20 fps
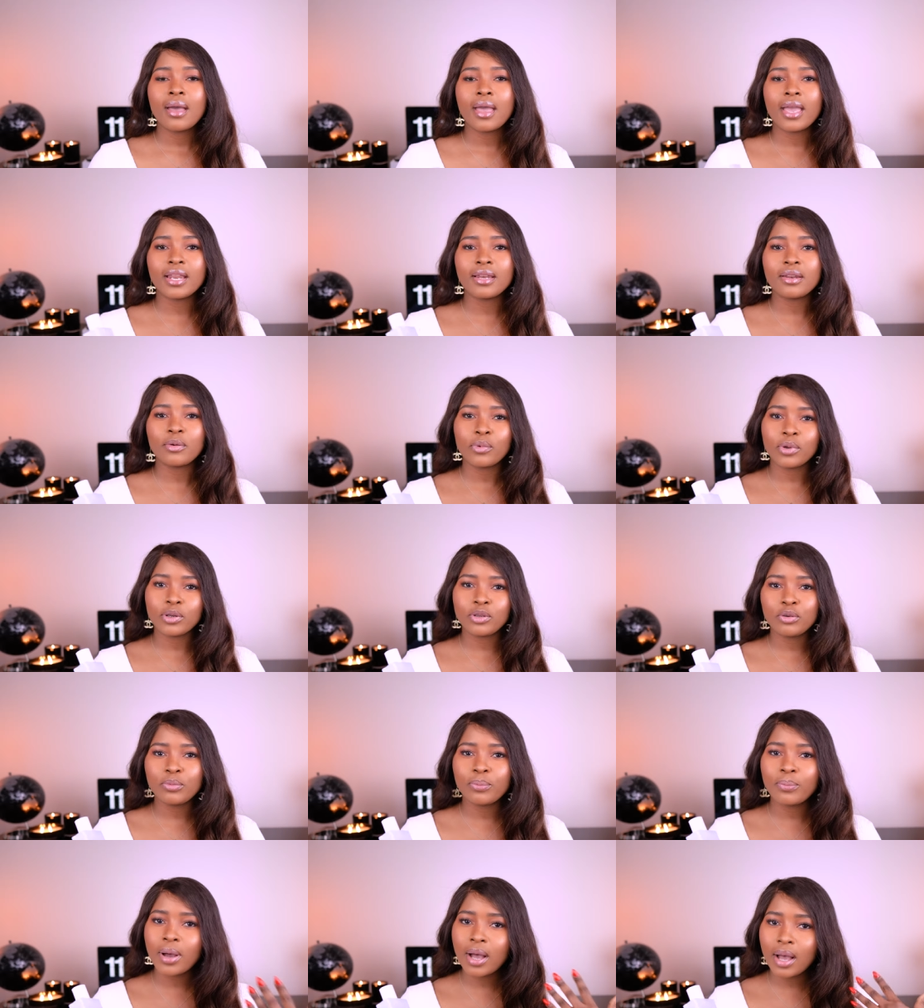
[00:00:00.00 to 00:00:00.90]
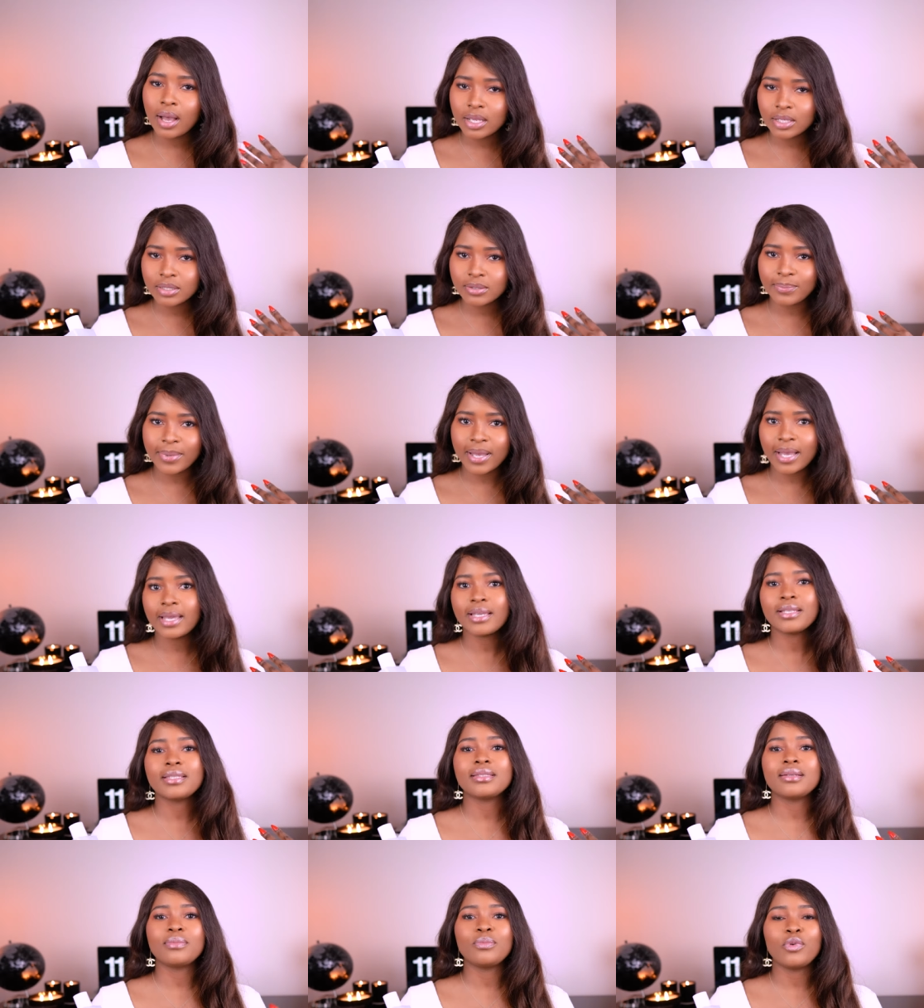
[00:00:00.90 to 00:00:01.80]
And when you pass by
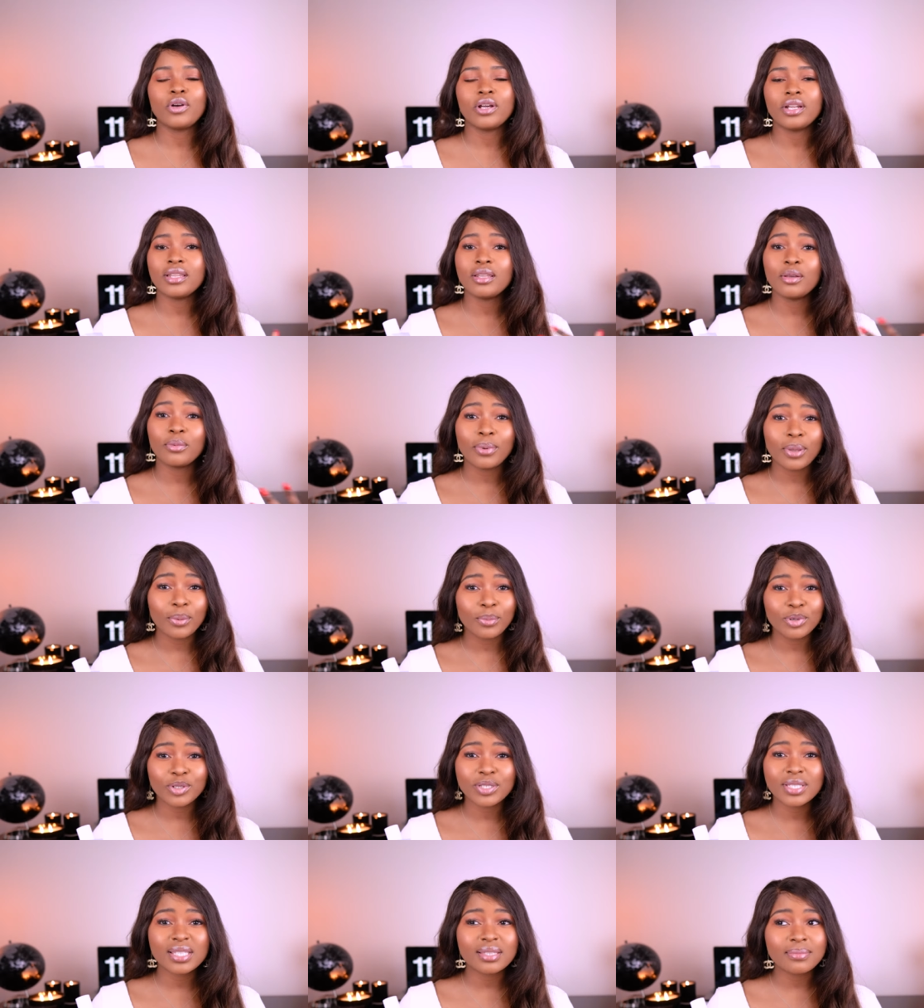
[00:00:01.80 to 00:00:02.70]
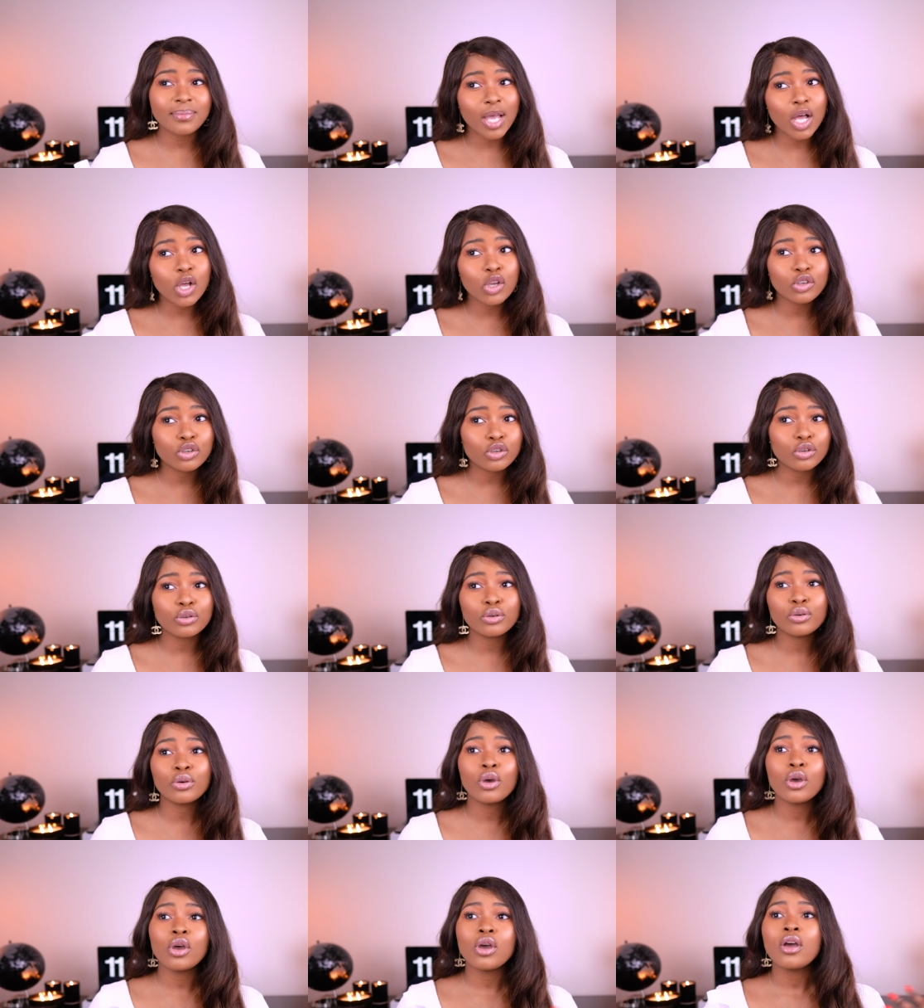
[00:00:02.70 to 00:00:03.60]
someone, they'll be able to smell
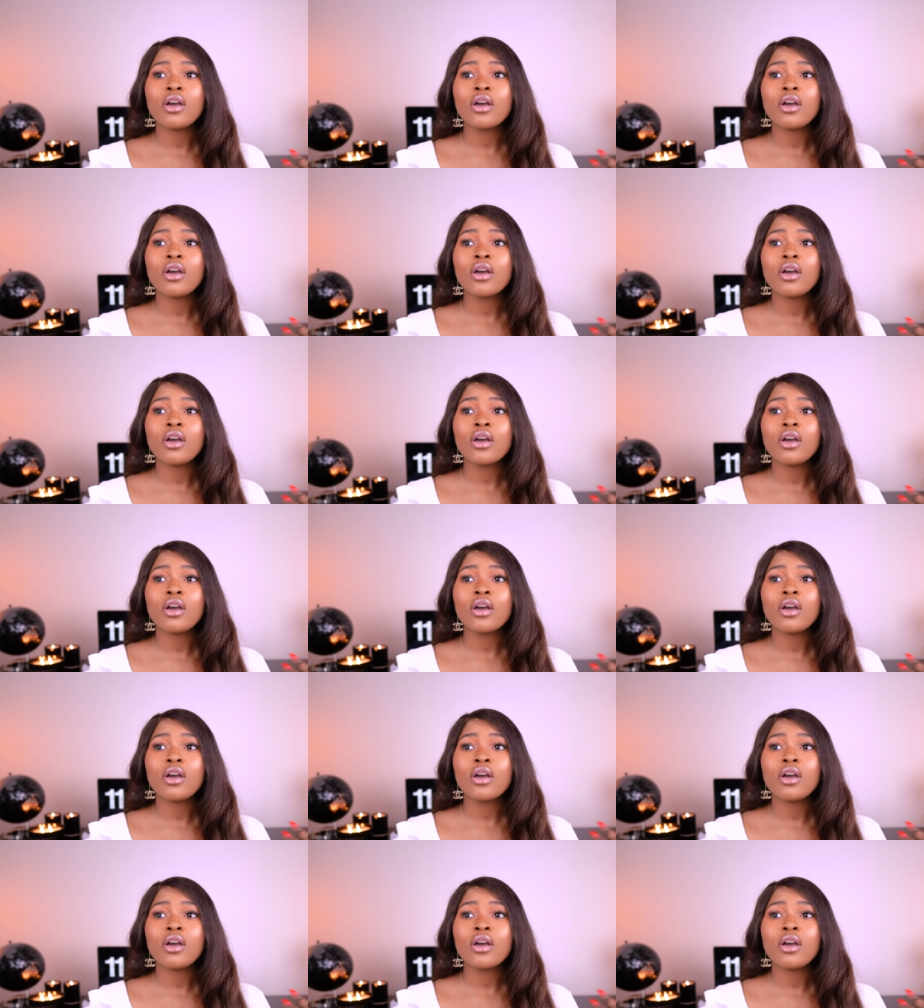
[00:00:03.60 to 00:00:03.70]
you